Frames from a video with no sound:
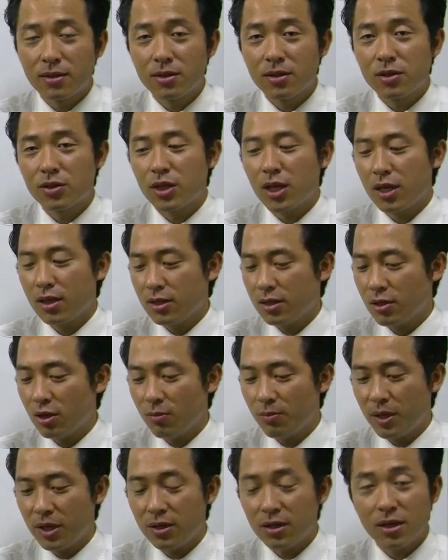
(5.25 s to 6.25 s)
Today's
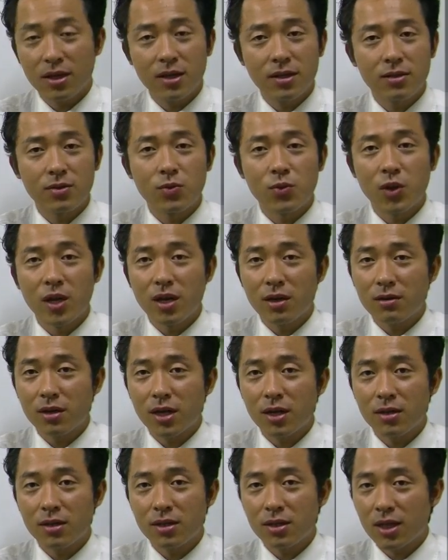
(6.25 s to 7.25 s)
topic is real
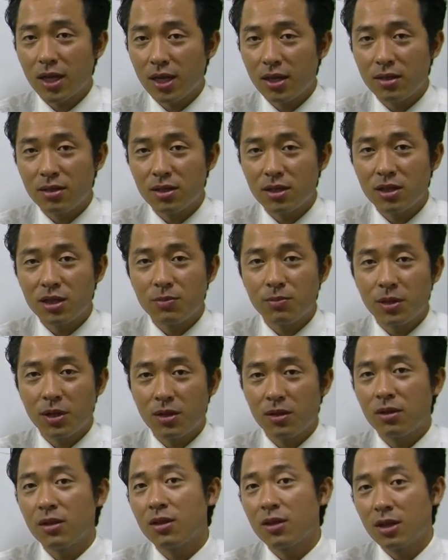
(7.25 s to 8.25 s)
estate in
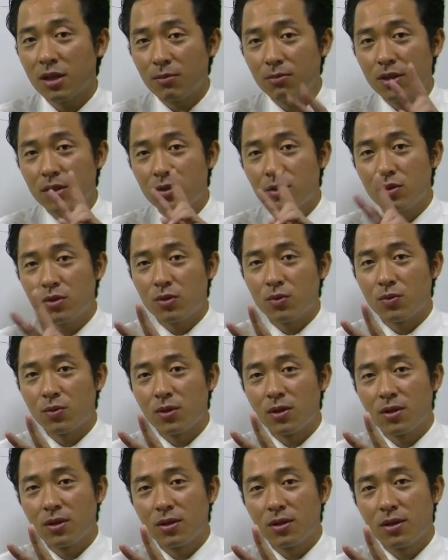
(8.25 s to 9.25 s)
Japan number 2.
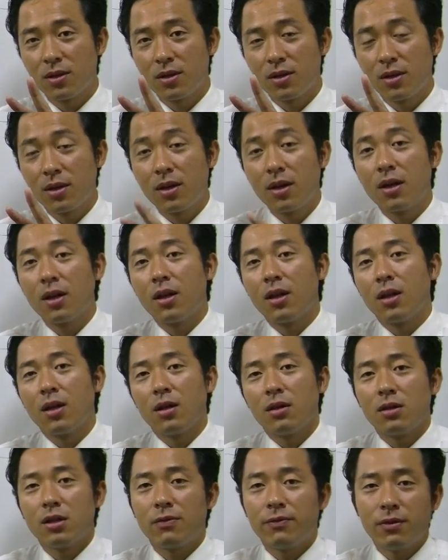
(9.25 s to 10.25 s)

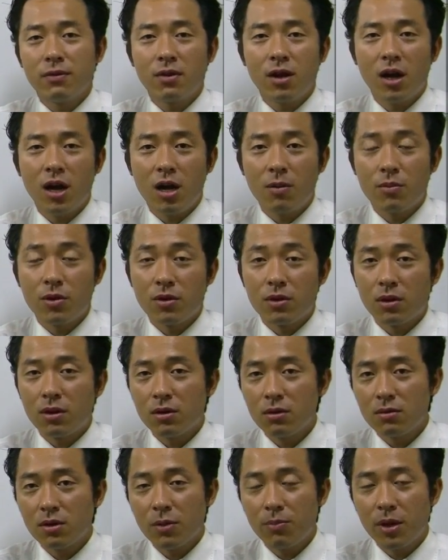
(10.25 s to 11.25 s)
If you have your
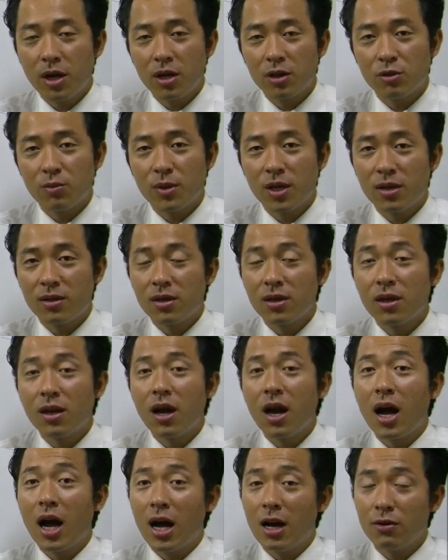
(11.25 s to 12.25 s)
own apartment,
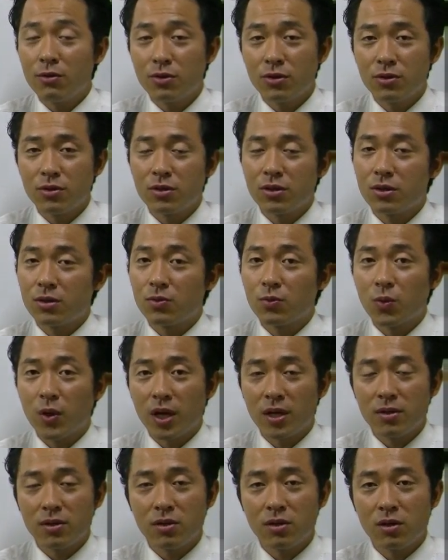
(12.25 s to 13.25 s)
how you should
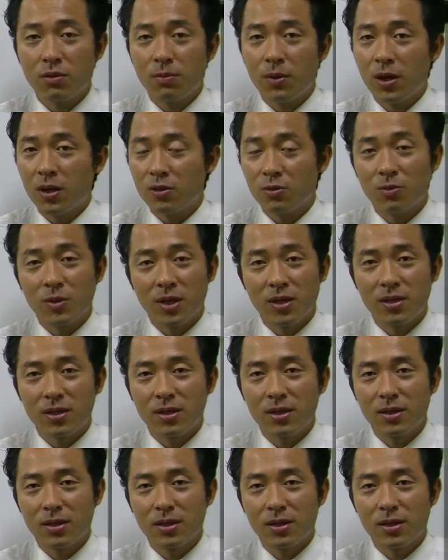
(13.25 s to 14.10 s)
rent your apartment.